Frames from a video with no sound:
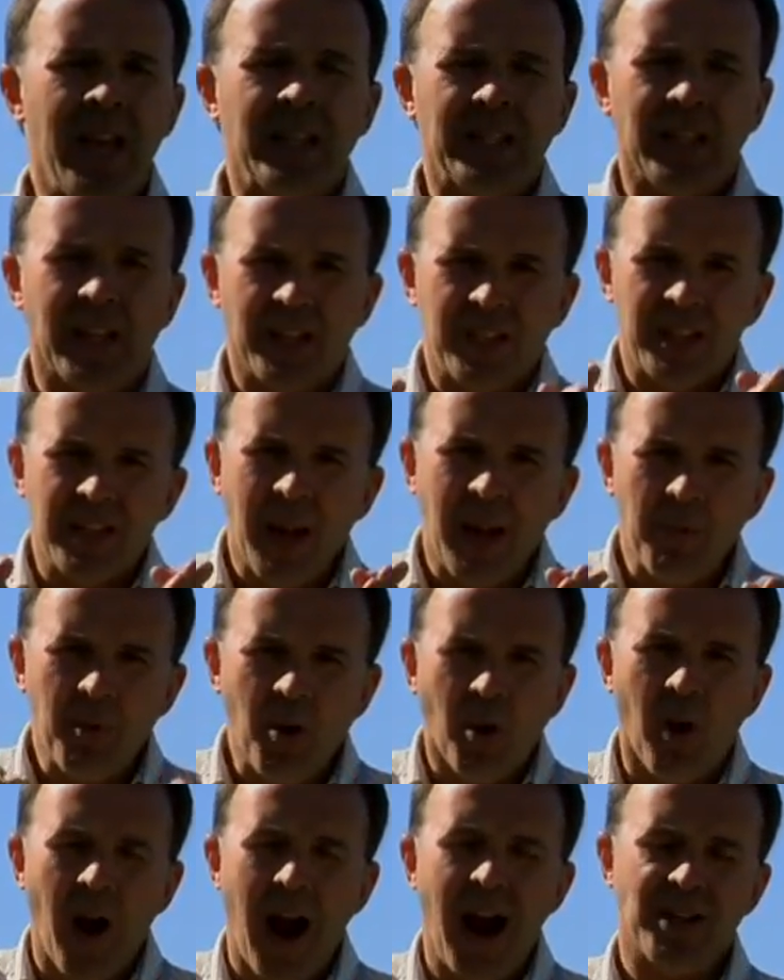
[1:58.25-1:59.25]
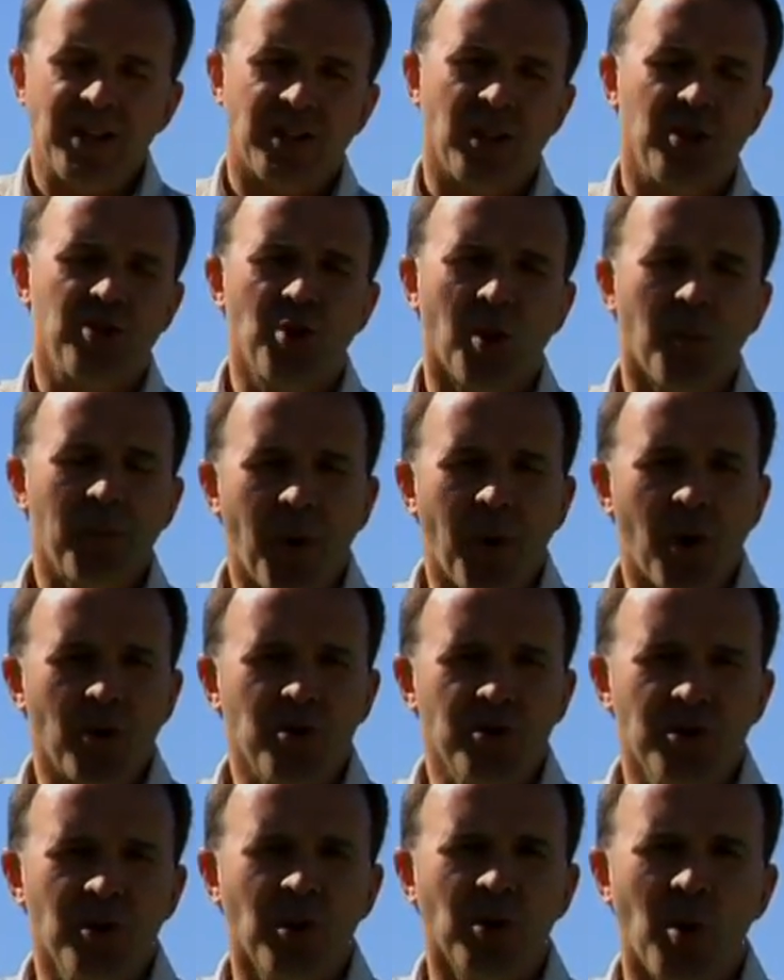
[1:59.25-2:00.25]
to accept Christ as your
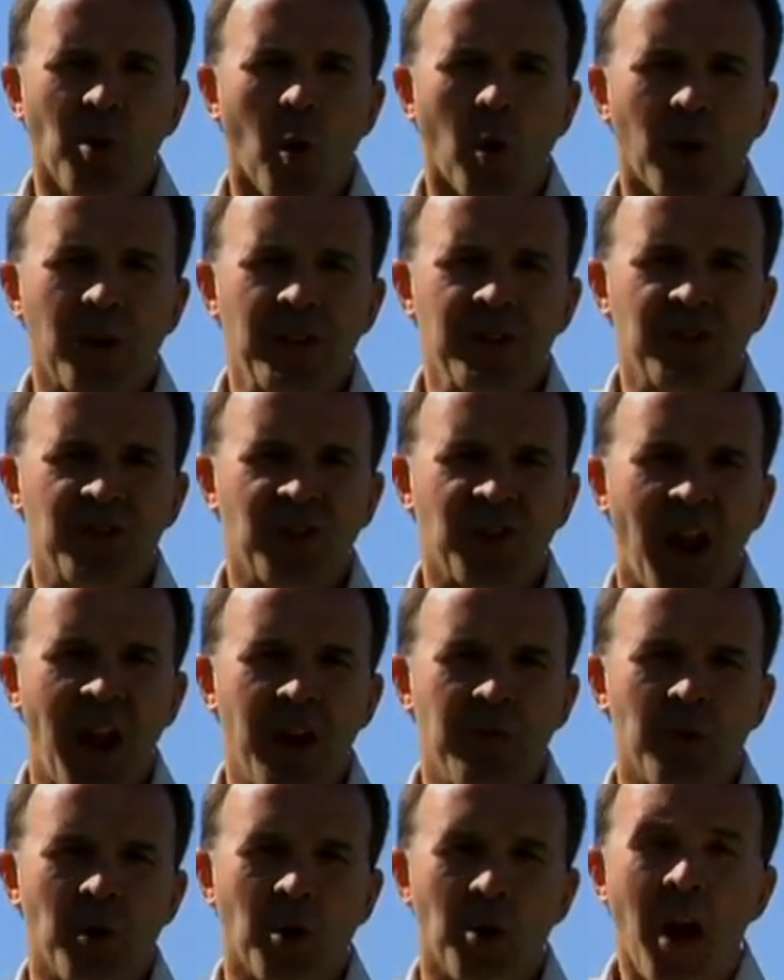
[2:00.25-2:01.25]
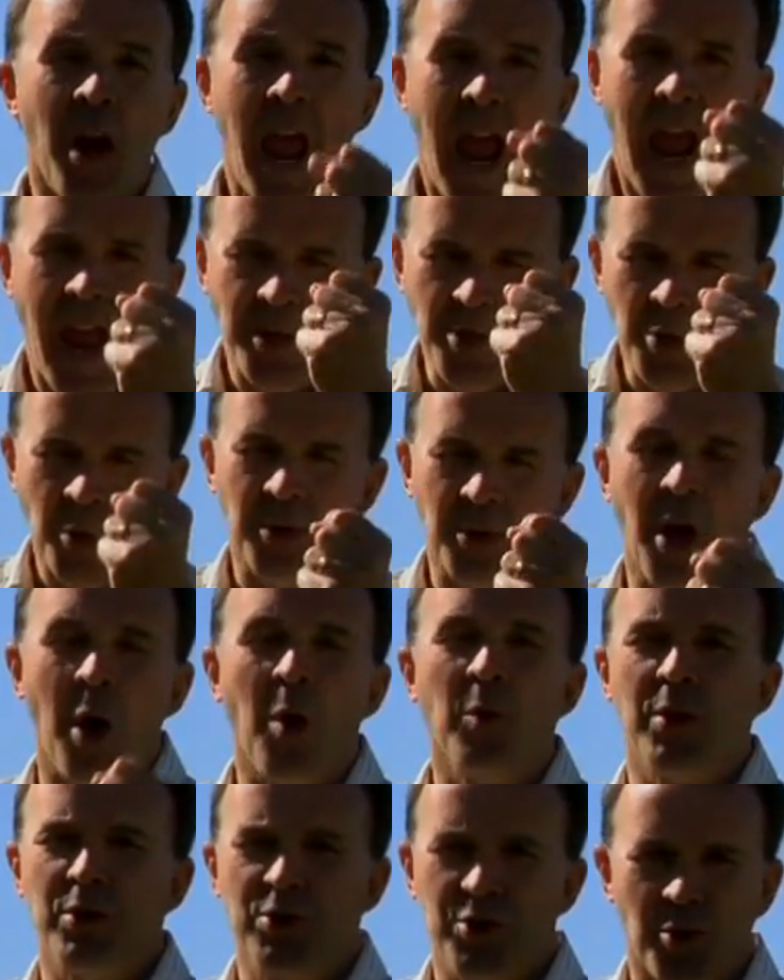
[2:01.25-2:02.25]
personal Lord and Savior, and you'll
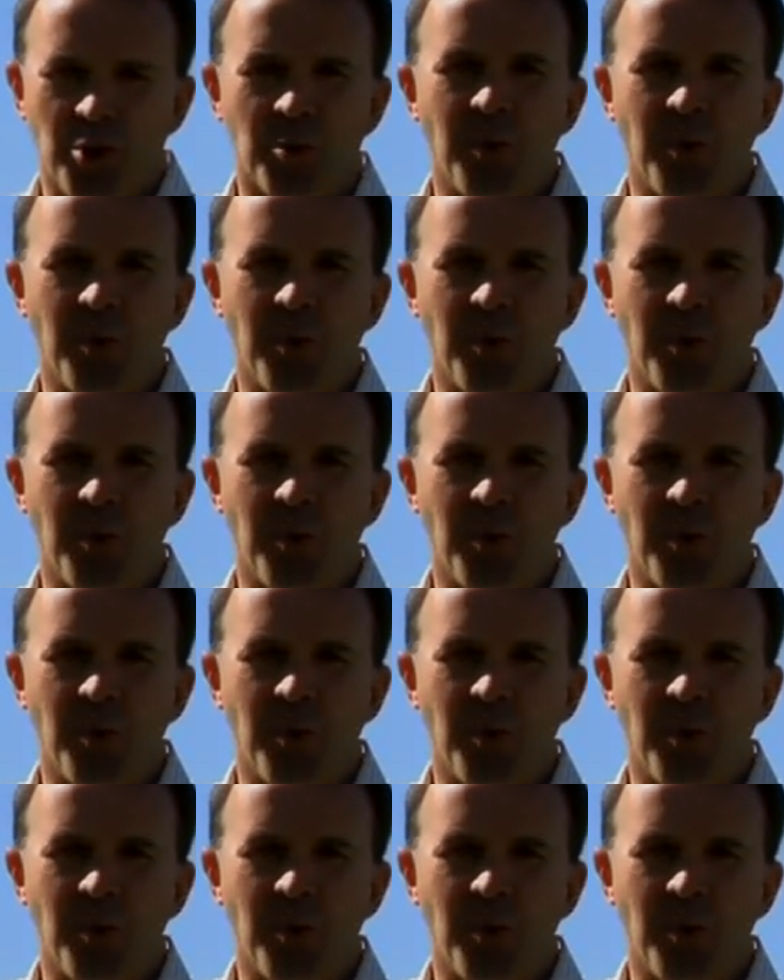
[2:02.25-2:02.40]
know that you're